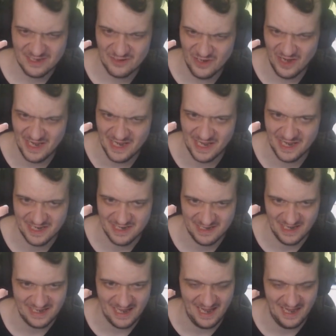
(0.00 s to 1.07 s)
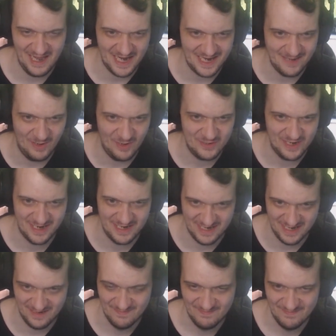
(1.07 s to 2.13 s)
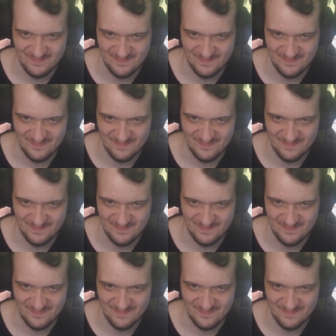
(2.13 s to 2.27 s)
Thanks for the list. That's how I like about Trixie.